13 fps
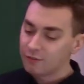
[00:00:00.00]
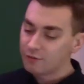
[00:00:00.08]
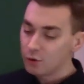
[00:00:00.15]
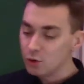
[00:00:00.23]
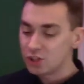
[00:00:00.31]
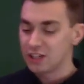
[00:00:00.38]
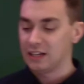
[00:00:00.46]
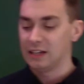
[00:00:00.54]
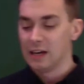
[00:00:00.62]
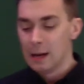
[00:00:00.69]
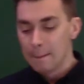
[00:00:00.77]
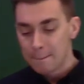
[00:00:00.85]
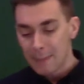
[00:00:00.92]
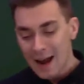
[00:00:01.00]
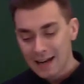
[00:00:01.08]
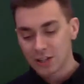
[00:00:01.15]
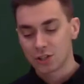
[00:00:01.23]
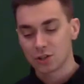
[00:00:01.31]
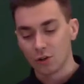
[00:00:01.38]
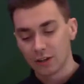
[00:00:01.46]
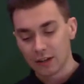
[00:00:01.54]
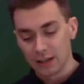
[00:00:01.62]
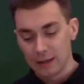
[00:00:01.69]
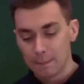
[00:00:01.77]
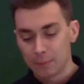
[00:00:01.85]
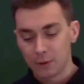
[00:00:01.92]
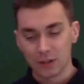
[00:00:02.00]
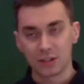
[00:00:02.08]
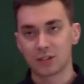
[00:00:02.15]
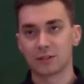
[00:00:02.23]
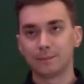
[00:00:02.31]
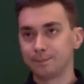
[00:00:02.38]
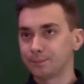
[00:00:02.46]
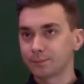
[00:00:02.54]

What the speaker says: Fuji, Panasonic, Olympus.